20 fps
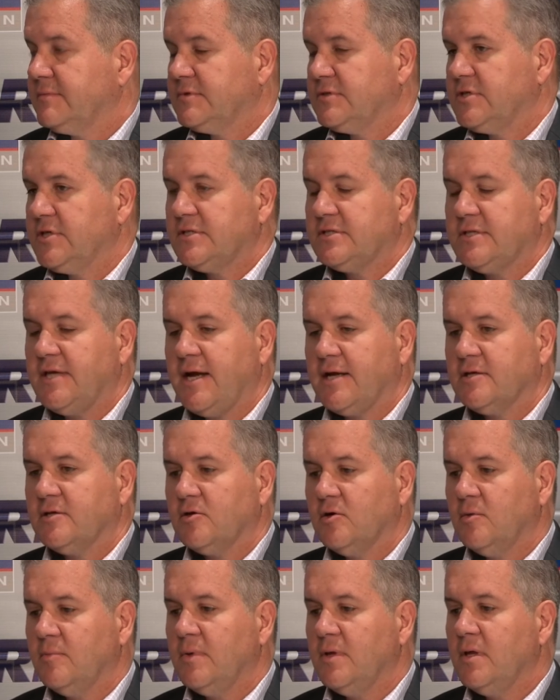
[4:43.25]
just
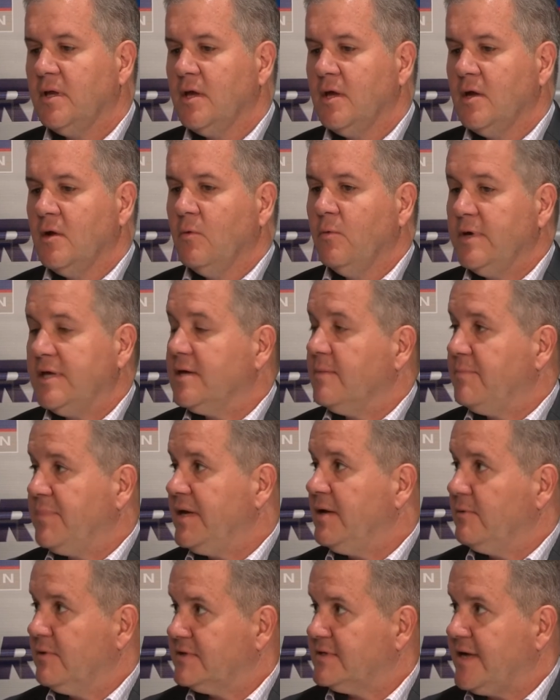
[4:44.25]
technical, but we
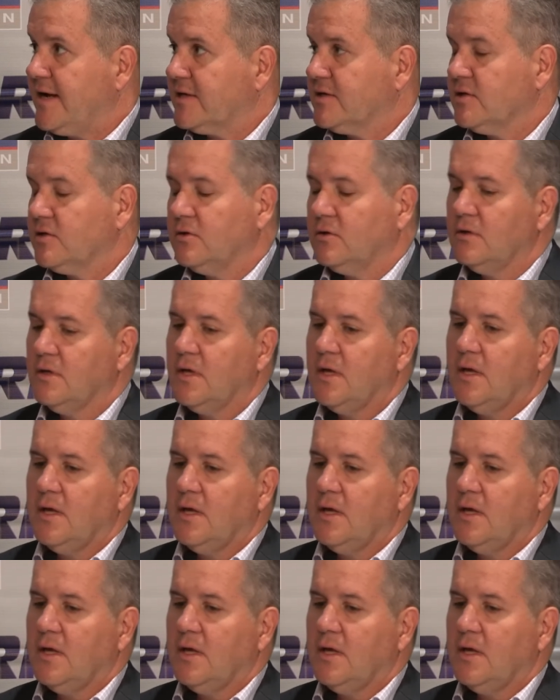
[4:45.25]
compete with technical.